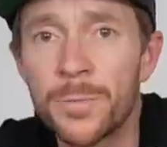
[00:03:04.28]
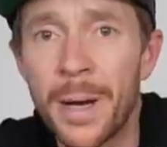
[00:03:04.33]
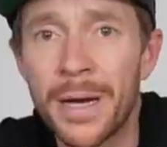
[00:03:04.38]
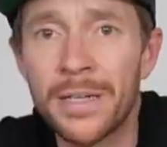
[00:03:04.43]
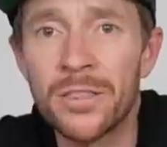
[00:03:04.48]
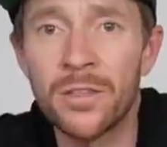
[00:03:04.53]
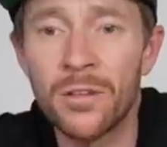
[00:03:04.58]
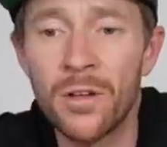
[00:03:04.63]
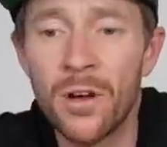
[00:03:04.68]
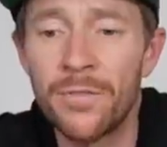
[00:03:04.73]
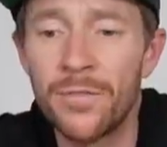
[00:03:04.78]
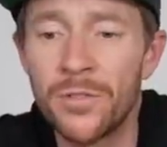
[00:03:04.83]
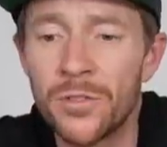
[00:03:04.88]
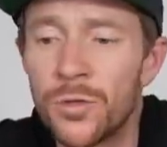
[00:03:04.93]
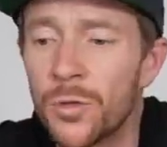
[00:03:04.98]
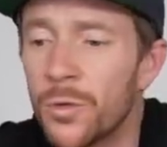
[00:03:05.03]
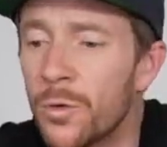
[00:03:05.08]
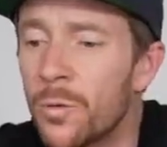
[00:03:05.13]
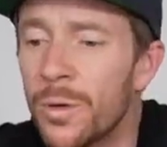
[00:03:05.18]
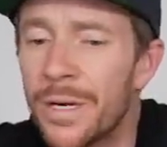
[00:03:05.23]
back to life for
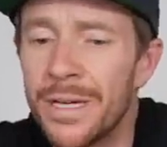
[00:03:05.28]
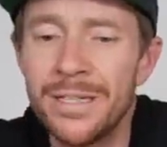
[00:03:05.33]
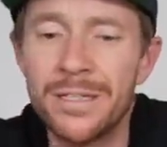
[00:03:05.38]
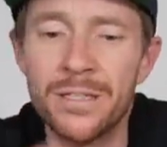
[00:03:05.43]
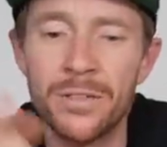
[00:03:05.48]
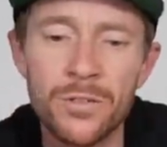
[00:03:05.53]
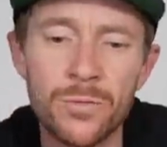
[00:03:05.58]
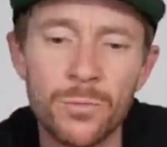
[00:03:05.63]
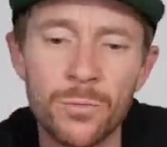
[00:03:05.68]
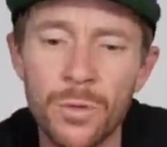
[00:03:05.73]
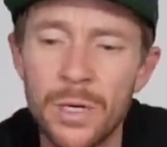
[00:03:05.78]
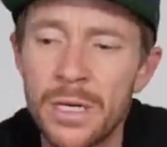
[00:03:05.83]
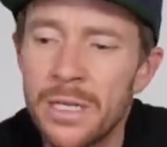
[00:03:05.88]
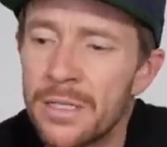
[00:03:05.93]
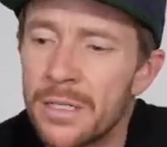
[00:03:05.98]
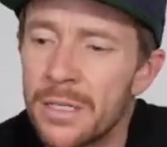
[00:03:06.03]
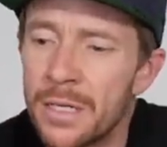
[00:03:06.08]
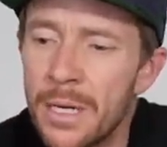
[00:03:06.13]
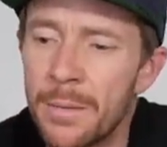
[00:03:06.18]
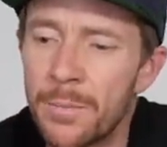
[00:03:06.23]
two reasons.
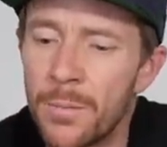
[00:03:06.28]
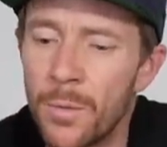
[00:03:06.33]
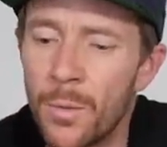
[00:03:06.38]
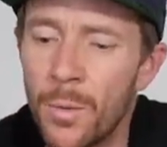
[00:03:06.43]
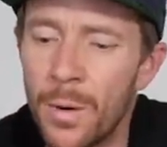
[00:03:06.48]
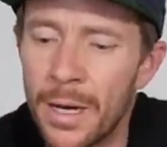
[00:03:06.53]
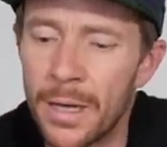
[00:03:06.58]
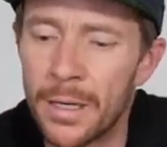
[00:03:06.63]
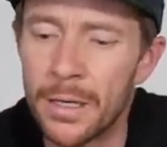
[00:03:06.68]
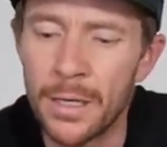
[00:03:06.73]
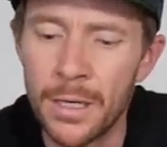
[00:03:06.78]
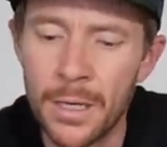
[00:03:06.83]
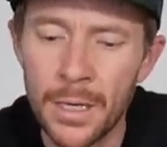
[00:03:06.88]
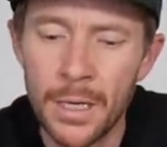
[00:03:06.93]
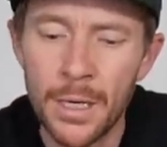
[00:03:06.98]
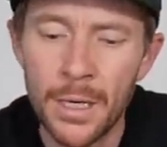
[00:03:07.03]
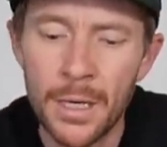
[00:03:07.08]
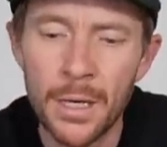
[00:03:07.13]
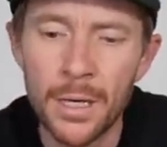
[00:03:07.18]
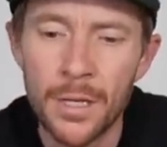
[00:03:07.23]
Reason number one,
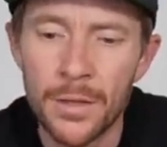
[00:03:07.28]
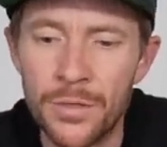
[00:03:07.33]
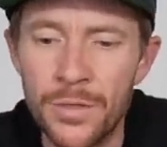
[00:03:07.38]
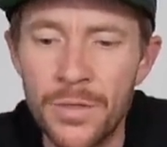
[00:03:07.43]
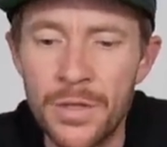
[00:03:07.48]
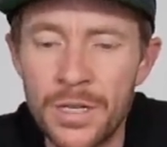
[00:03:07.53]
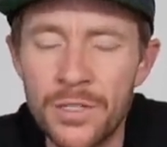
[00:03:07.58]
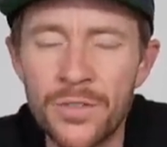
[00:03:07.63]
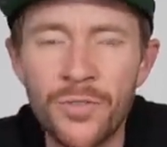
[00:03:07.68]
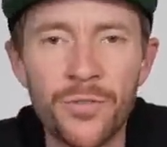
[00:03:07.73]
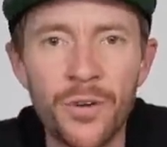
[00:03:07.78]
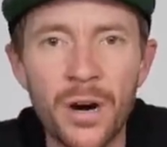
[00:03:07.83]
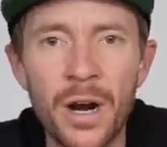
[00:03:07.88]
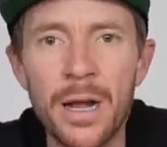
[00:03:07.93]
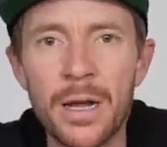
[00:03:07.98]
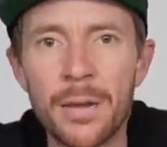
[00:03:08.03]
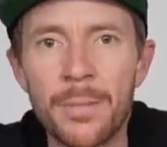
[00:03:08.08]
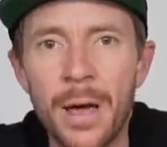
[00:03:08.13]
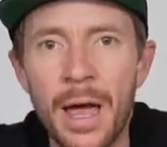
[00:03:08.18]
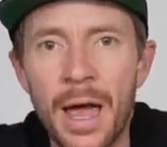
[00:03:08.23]
this
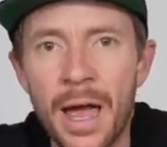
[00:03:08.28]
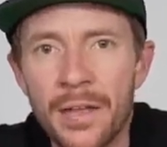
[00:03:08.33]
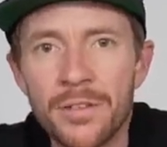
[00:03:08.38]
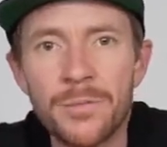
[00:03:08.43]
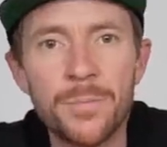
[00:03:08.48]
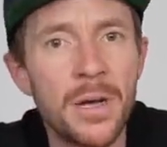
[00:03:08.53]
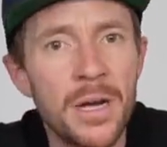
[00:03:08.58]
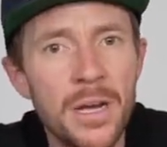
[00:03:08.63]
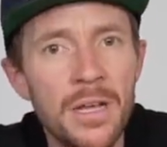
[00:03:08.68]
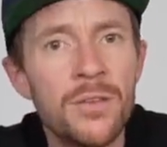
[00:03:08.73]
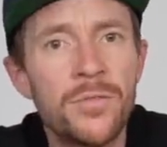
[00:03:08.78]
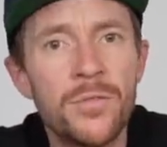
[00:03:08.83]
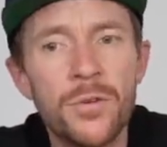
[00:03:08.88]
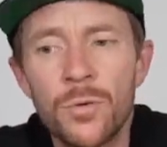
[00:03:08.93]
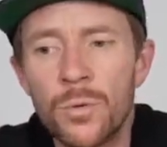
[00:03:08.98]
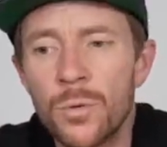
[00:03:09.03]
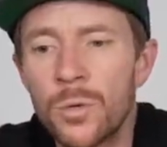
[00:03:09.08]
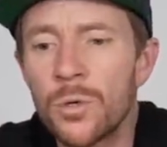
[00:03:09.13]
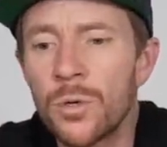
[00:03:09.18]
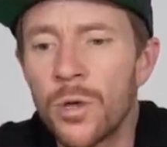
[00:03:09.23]
frame, as many of
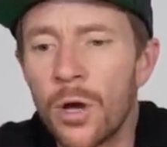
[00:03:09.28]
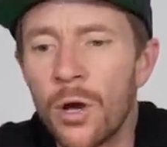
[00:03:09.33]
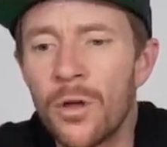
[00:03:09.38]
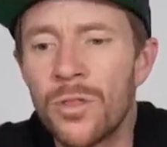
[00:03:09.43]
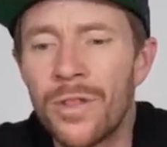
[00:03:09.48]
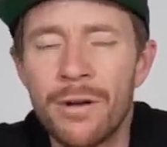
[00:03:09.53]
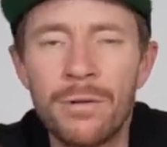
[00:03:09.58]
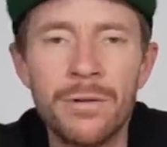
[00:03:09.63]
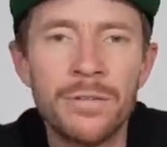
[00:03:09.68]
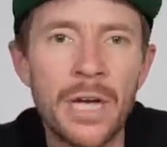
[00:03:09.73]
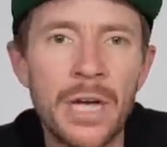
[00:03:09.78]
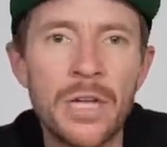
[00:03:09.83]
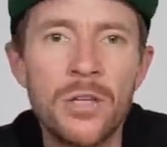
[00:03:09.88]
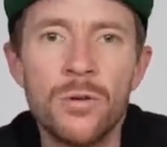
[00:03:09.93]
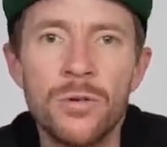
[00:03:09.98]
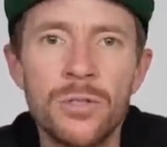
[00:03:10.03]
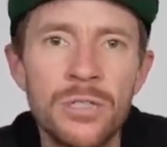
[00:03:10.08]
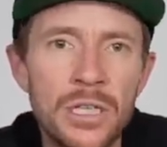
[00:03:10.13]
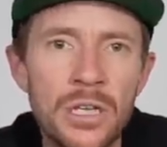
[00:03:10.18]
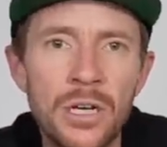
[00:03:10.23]
you will know, there is a
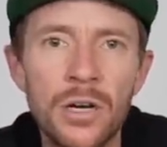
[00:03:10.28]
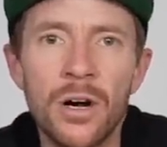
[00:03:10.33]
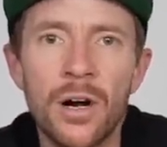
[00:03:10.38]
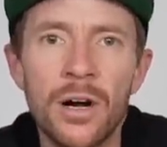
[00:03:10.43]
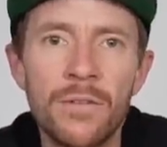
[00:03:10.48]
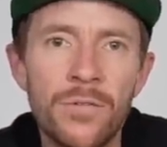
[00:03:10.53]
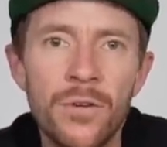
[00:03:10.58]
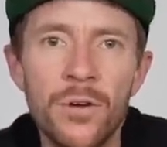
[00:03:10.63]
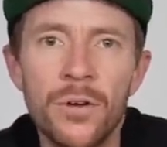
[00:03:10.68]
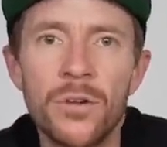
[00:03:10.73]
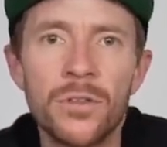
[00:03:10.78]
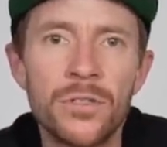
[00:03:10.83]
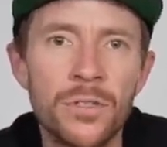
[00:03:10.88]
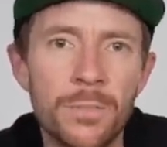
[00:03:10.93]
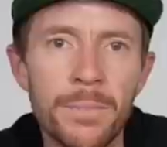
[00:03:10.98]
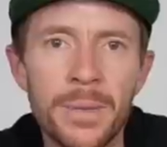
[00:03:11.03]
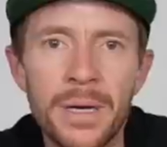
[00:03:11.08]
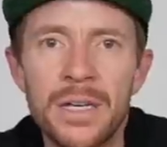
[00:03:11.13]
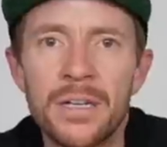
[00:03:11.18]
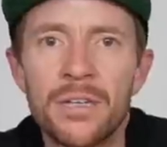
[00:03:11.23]
UCI
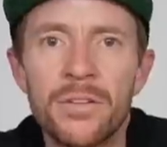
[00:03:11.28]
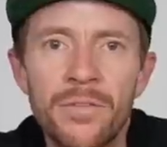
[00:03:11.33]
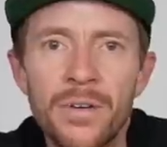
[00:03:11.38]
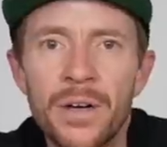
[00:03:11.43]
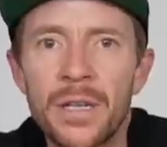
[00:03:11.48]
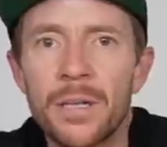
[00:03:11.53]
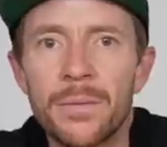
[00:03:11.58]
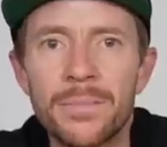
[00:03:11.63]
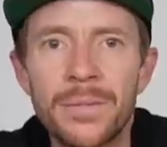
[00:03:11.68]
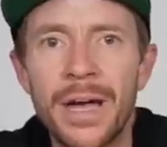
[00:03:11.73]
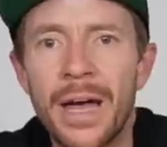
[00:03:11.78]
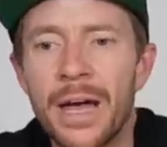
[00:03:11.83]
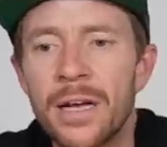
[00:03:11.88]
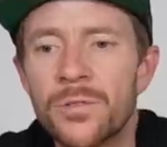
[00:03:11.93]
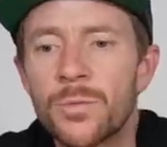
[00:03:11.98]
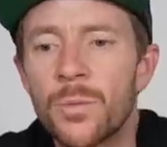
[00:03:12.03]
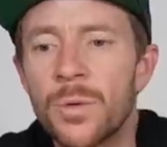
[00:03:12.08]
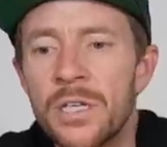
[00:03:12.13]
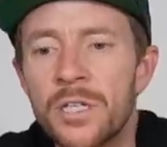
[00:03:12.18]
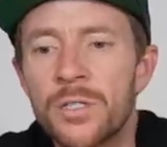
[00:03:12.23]
version being developed
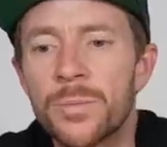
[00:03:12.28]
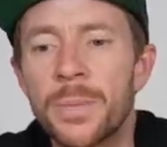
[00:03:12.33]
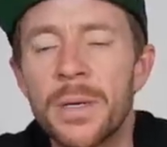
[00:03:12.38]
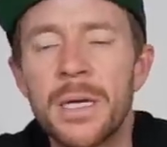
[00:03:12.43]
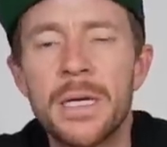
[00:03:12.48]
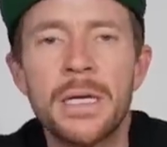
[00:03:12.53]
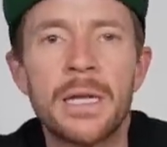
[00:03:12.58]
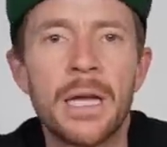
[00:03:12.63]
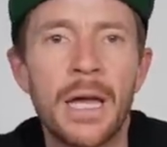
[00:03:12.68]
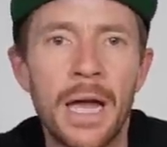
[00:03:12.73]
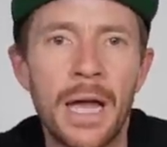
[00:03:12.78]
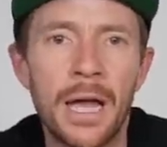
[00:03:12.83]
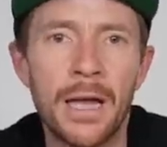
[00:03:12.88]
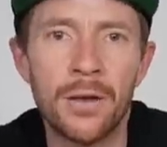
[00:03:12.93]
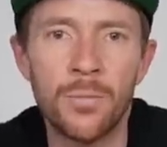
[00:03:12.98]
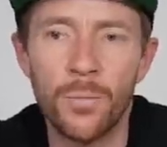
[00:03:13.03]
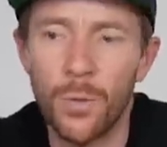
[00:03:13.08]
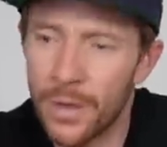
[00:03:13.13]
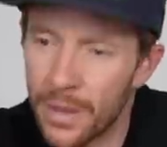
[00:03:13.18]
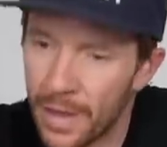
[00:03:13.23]
as we speak.
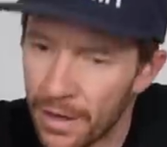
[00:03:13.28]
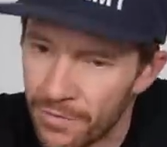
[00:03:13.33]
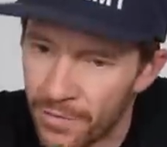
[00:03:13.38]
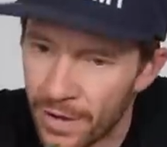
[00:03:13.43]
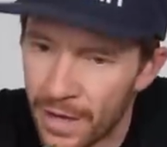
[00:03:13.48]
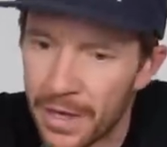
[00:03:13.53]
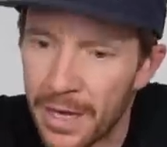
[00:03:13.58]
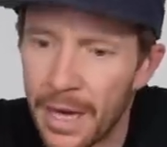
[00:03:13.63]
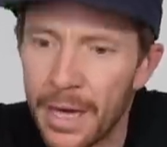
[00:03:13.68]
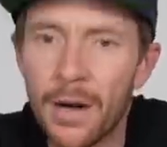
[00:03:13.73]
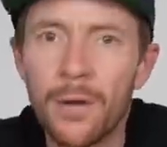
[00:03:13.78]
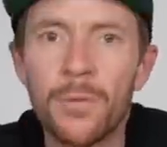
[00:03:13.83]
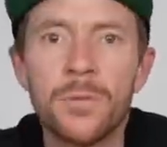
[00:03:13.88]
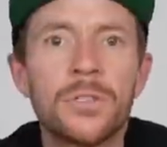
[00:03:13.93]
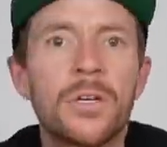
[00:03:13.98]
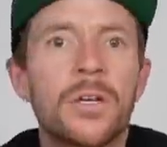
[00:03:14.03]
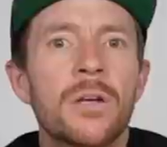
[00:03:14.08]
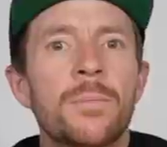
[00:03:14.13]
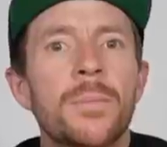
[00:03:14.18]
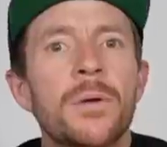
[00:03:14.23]
And when they found out I
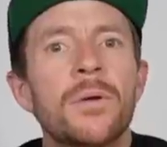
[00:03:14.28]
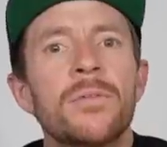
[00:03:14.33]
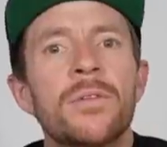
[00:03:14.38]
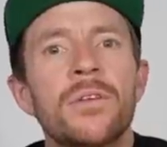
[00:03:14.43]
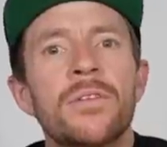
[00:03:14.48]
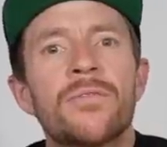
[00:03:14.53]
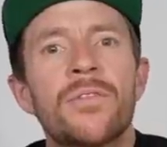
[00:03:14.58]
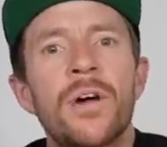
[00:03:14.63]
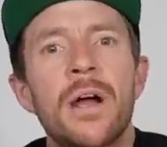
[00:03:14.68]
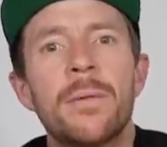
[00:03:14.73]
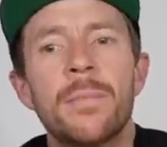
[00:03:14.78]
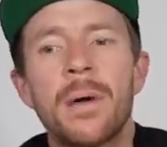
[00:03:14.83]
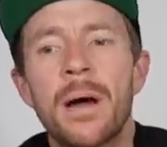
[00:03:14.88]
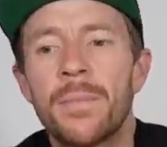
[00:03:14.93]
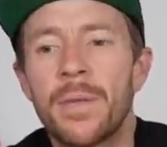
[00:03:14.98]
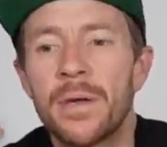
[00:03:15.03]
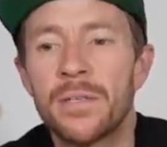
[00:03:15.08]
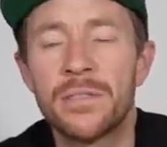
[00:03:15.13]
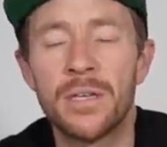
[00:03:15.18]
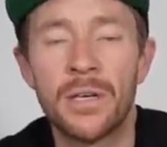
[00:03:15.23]
was going to build this frame
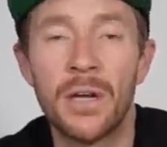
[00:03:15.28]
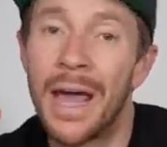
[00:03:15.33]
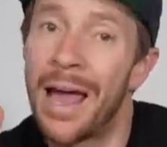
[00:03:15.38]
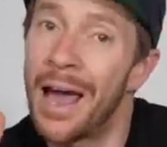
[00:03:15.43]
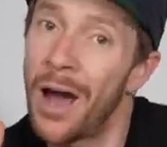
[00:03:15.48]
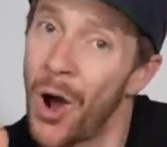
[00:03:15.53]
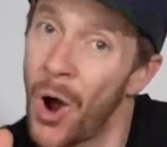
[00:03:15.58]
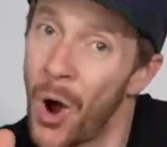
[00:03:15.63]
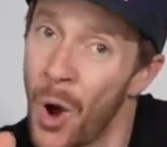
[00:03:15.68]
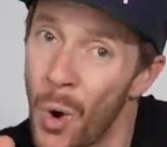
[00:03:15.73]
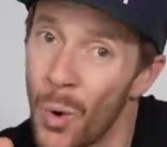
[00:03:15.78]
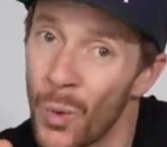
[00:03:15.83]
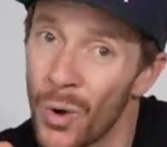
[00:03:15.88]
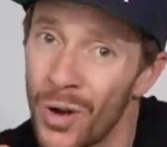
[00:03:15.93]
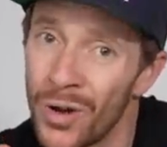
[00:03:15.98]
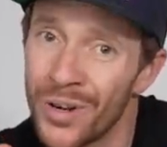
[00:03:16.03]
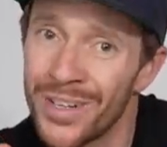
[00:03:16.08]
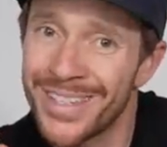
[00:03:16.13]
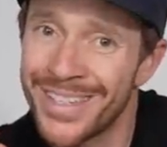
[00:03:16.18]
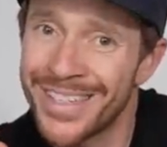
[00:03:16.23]
up, they said, hold
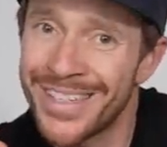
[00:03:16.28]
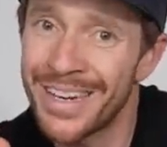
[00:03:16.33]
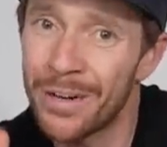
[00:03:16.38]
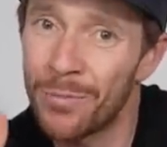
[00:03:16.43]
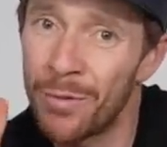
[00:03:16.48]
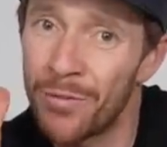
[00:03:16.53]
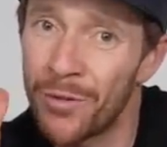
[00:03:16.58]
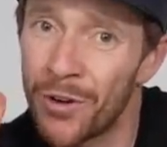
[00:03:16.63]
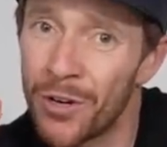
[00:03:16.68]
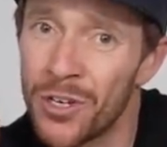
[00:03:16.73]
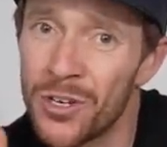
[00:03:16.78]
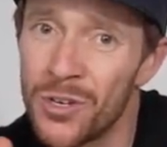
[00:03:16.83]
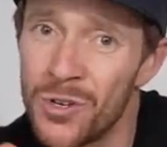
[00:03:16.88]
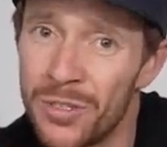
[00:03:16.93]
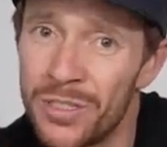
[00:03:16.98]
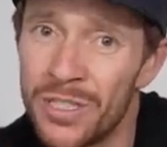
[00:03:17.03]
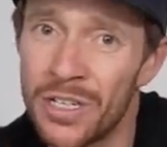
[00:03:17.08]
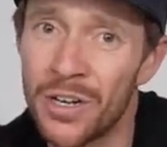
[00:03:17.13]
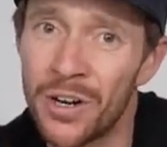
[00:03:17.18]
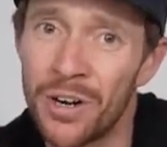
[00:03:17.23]
on a sec, we've got a
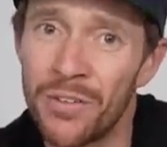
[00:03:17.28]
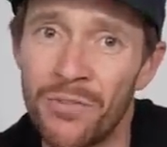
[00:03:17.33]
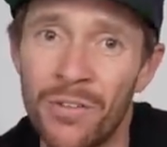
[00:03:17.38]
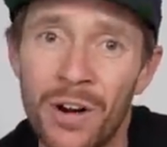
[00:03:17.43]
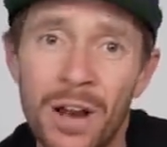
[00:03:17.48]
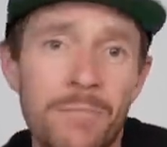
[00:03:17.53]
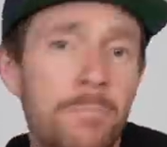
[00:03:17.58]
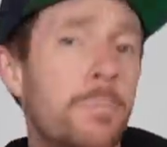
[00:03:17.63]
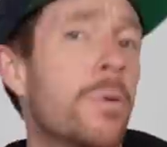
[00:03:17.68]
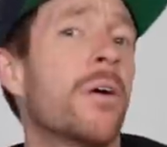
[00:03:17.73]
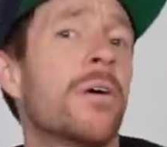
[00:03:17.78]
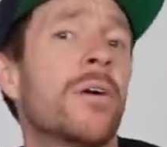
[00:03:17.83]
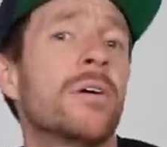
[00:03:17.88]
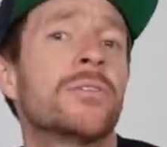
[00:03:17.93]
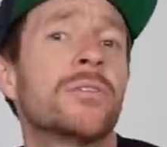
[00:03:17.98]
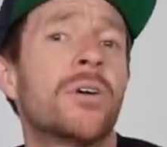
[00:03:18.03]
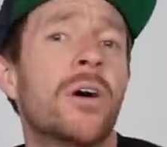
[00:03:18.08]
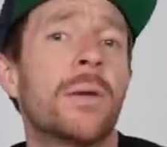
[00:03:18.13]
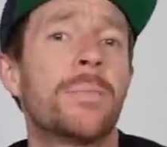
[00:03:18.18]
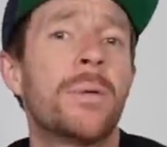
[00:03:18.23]
UCI frame
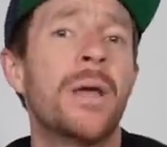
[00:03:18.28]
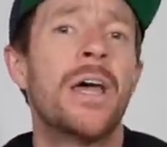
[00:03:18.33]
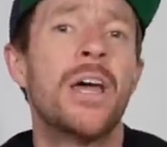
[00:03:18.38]
prototype